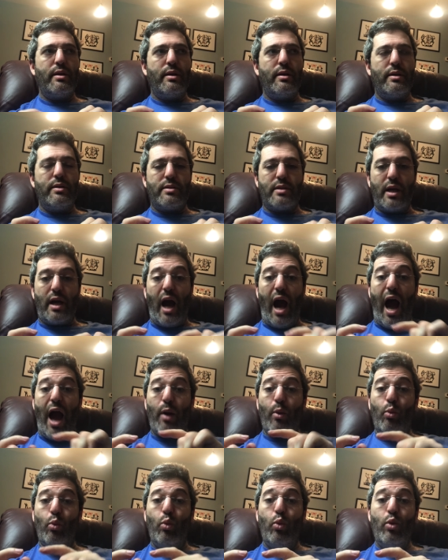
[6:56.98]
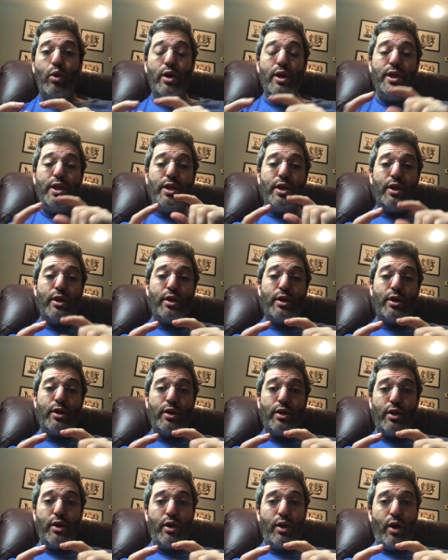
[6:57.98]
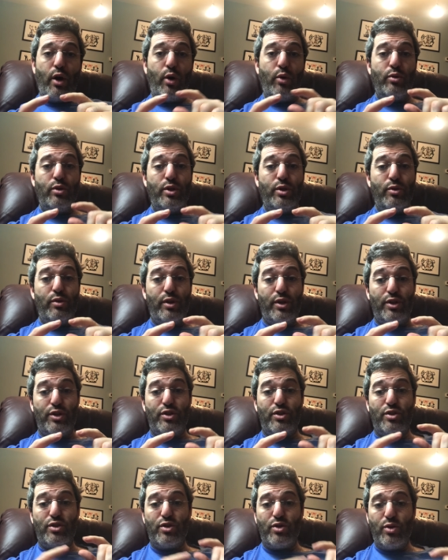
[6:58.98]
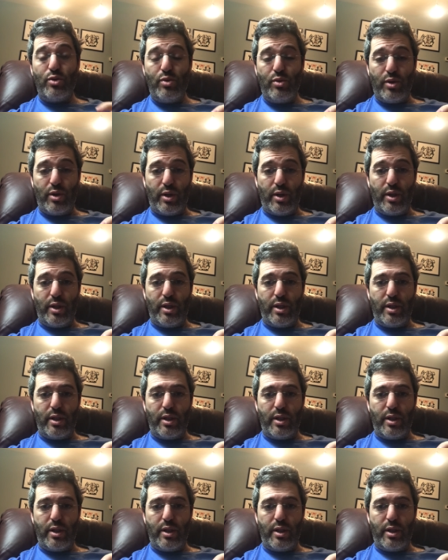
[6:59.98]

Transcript: is like I would go to the store,